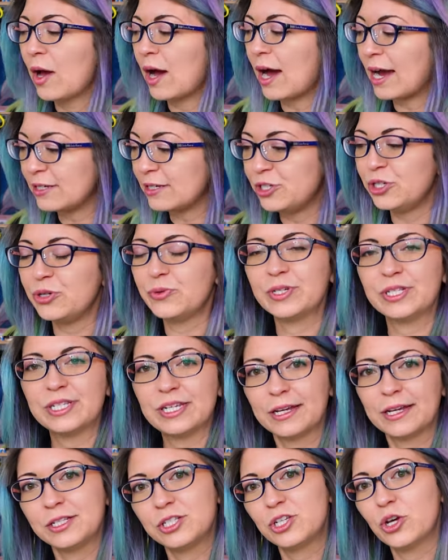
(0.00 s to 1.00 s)
I do
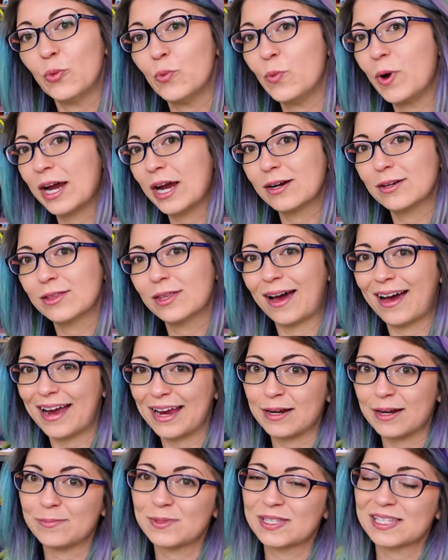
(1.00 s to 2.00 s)
intend to wear the
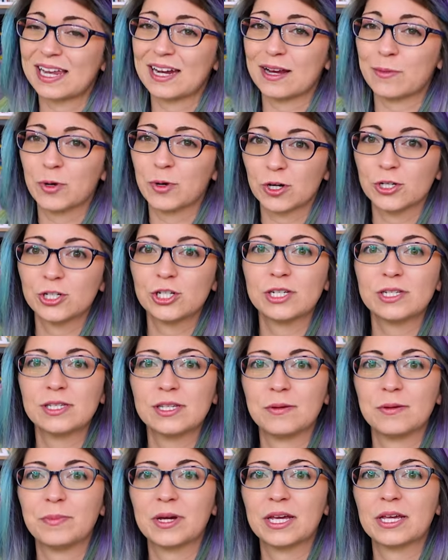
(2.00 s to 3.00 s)
items that I purchase
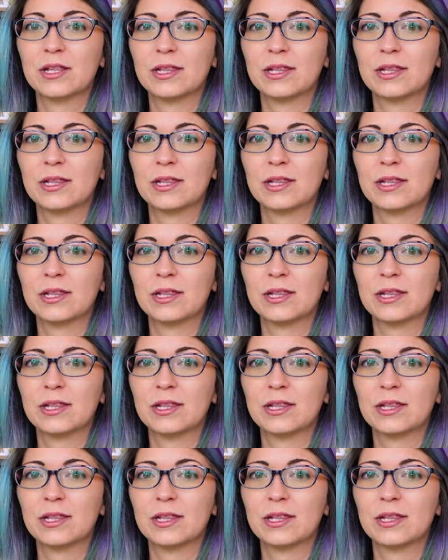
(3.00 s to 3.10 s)
in my